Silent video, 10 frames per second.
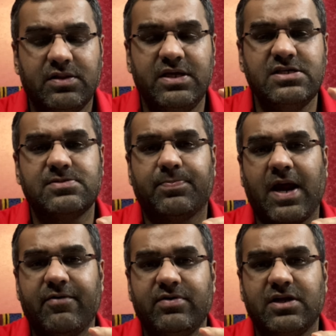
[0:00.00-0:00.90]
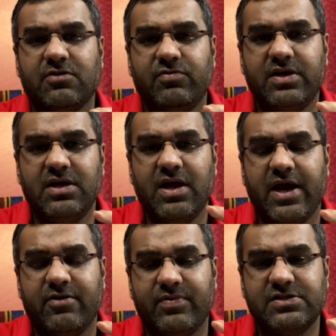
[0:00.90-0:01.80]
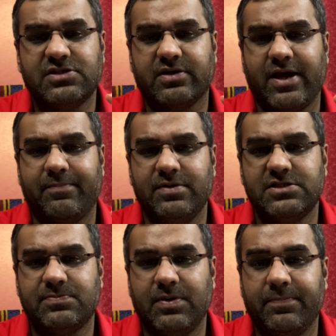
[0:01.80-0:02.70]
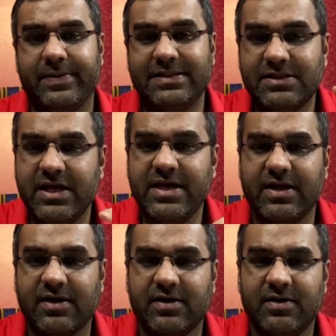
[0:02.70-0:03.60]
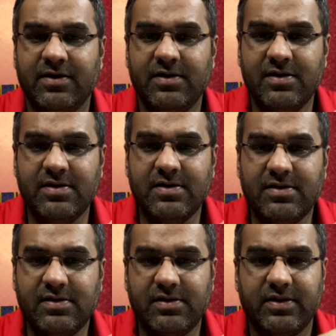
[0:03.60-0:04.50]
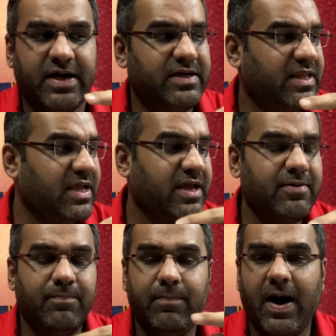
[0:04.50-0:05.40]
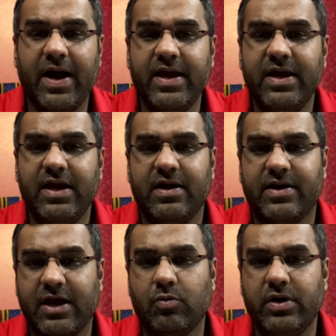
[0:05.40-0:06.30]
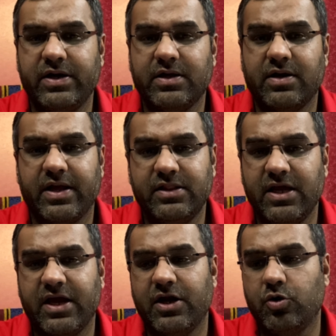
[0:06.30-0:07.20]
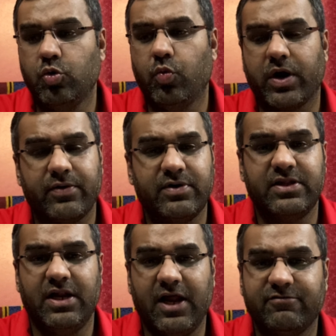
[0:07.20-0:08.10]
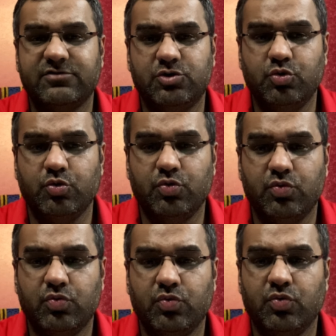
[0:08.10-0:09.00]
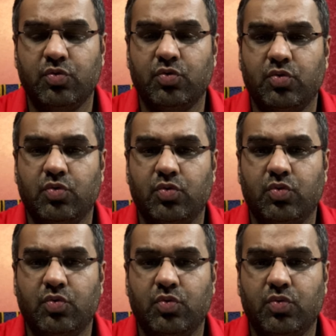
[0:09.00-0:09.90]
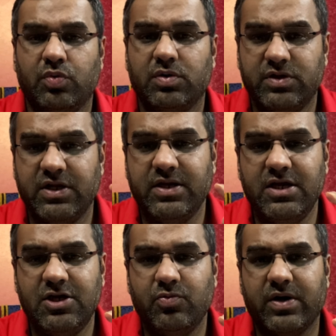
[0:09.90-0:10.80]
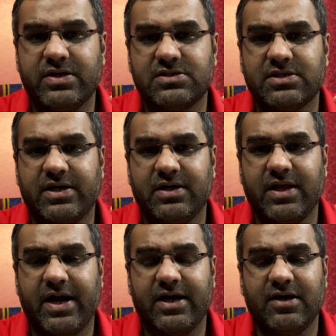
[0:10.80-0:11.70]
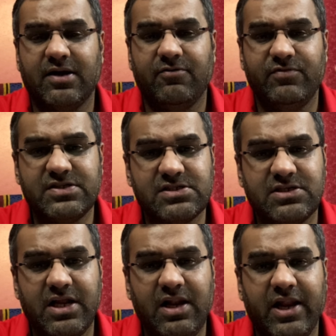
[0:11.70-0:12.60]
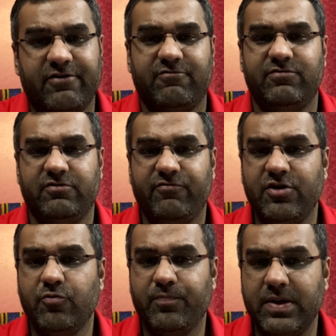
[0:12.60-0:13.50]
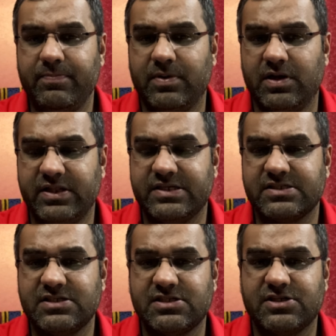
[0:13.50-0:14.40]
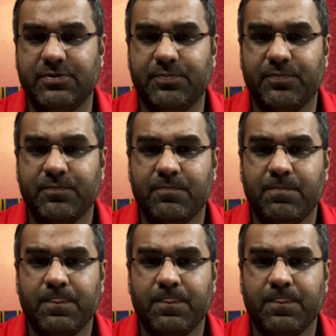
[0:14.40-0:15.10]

these private equity and venture capitalist people think that they can buy regulator and they can do whatever they love to they need to understand that we still left with few people in the system